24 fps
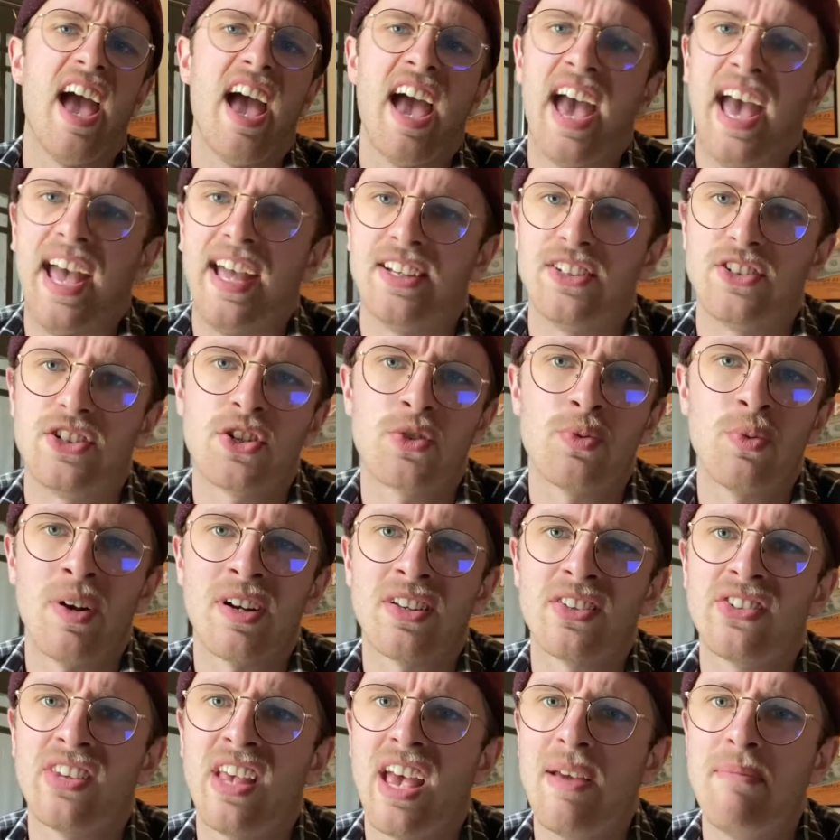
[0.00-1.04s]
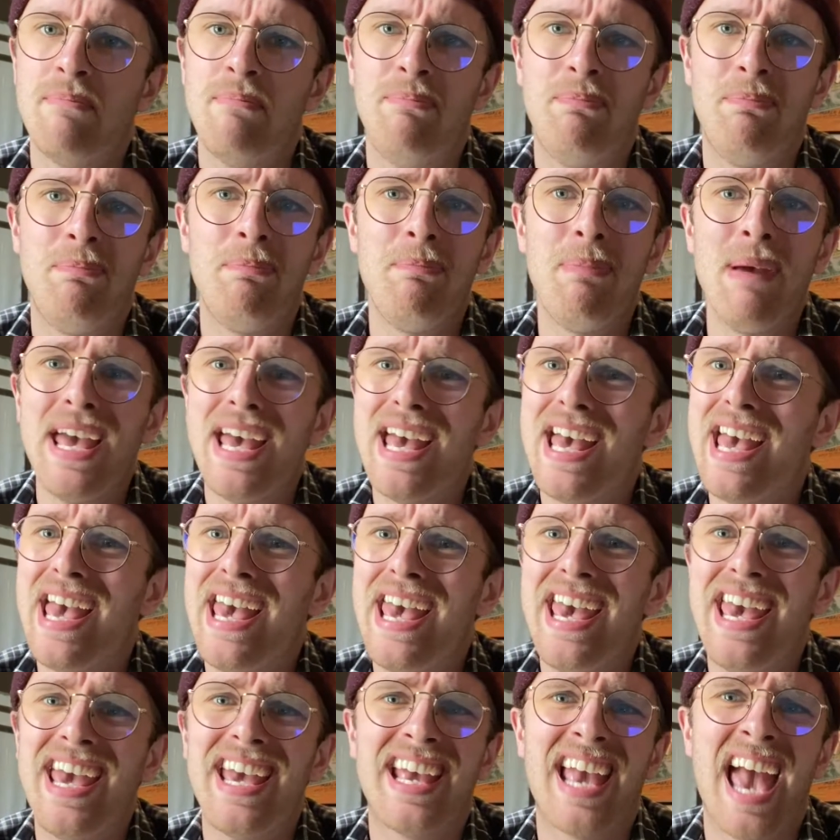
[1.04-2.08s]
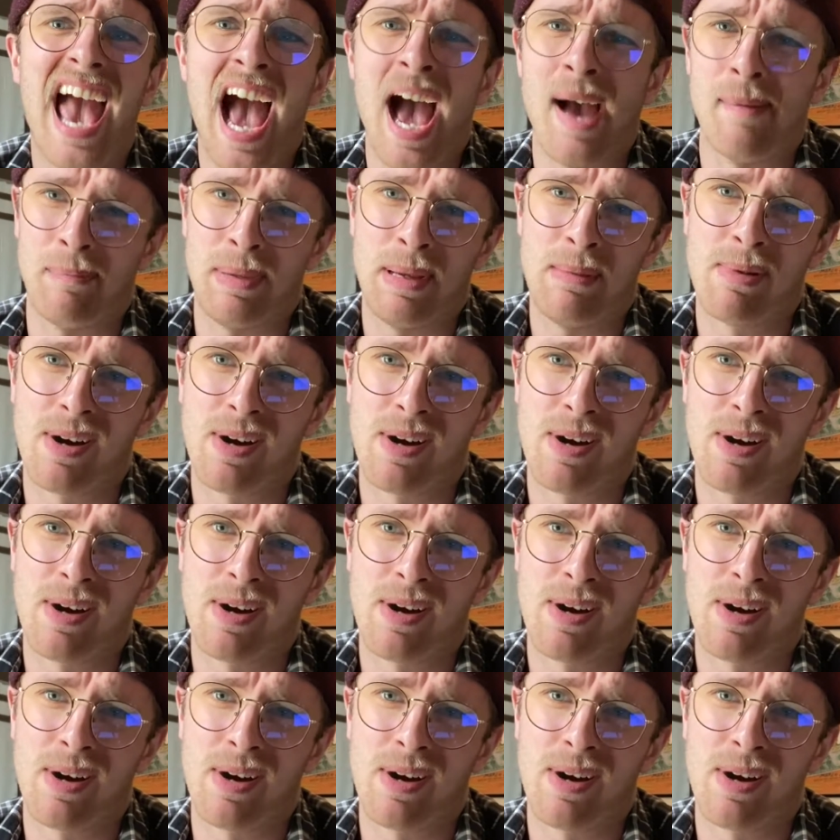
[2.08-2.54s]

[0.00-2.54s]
Hey, just want to say big happy